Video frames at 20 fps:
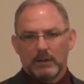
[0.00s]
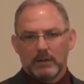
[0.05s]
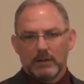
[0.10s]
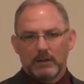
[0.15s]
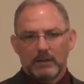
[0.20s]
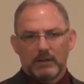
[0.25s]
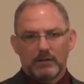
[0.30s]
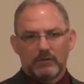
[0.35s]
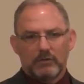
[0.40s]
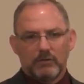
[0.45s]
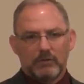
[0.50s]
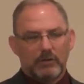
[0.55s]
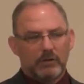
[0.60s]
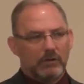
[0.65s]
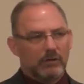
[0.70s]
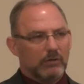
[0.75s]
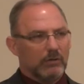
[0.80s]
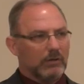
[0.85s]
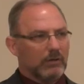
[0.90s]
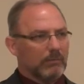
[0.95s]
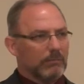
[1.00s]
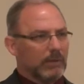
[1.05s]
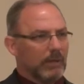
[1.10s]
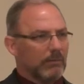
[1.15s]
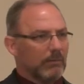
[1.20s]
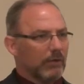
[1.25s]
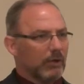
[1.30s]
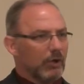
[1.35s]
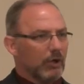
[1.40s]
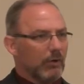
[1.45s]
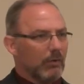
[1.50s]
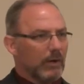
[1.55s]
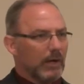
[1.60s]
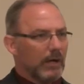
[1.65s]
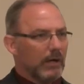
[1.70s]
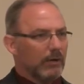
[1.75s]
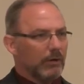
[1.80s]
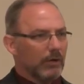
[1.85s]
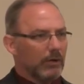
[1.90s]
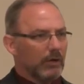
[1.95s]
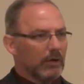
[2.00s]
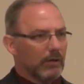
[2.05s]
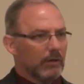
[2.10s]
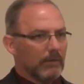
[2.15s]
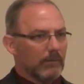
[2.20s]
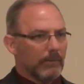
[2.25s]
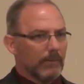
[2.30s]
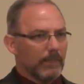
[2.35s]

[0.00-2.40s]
And it'd do you good maybe to go out on a